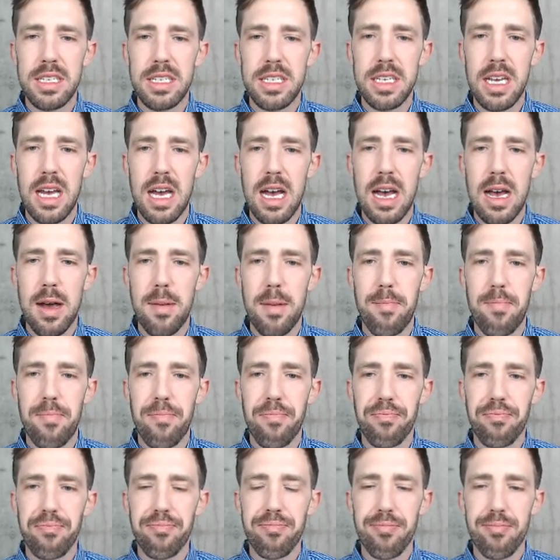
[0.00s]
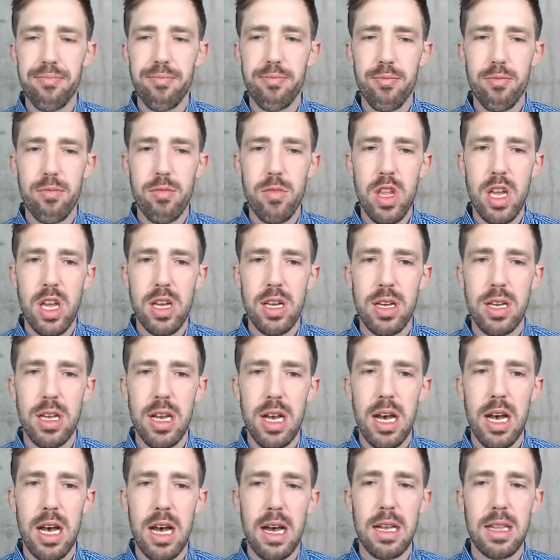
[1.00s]
um,
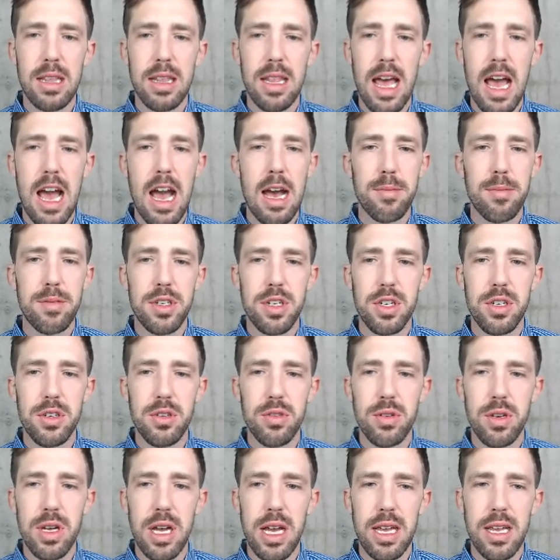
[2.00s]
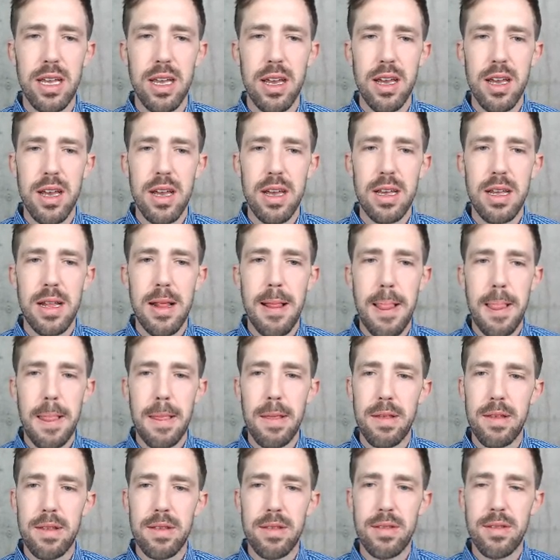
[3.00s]
uh, labs too, like
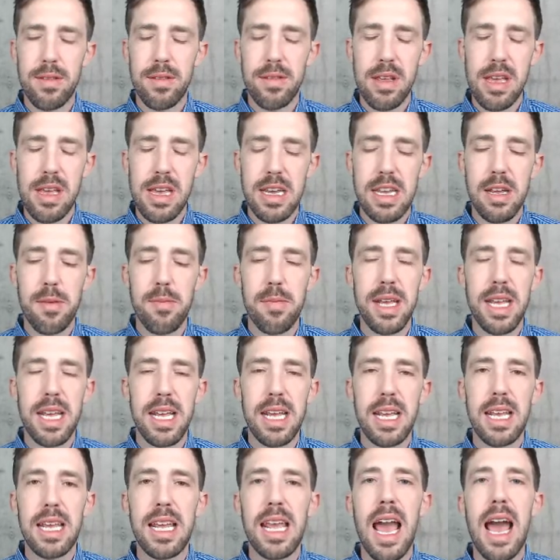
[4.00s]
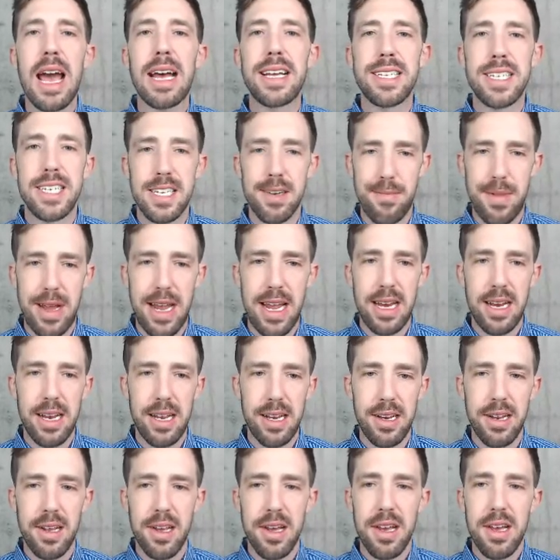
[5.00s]
it can be
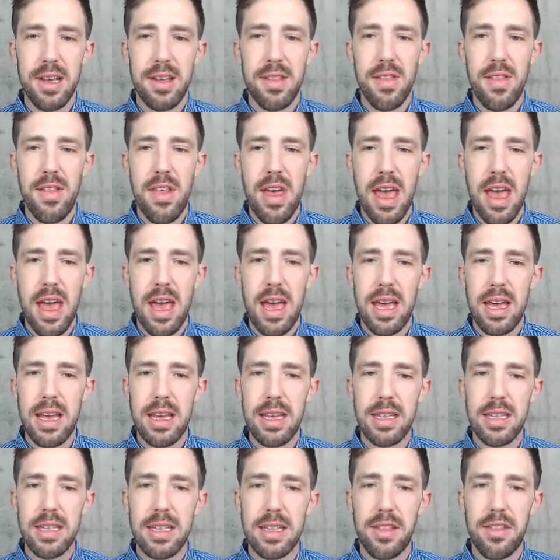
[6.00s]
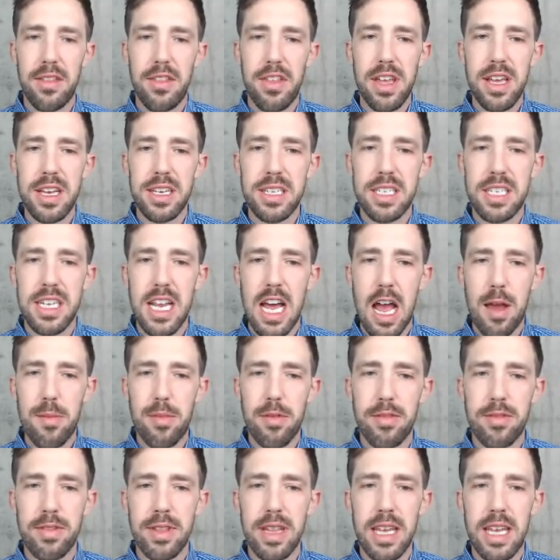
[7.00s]
guesstimated that this type
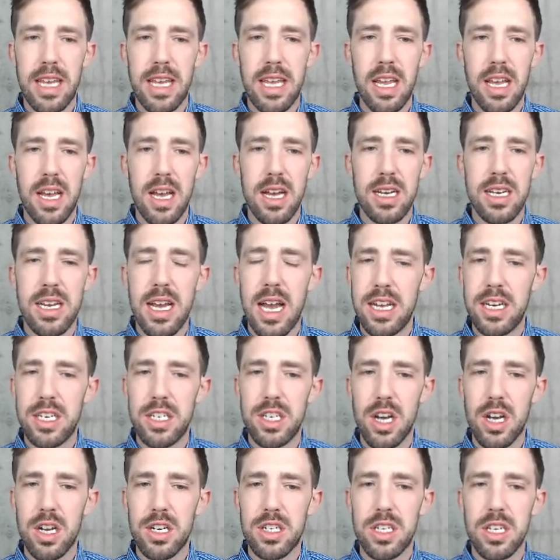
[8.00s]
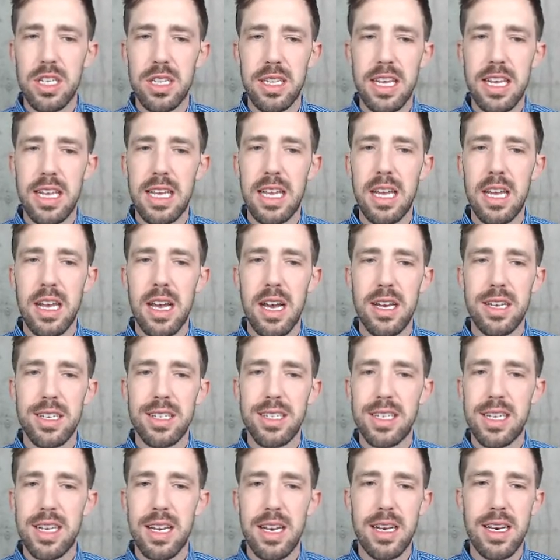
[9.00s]
of leaky gut, tight junction leaky gut,
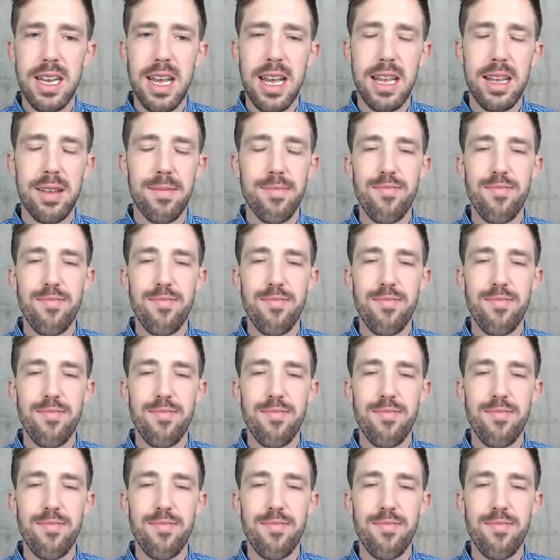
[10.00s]
is going to take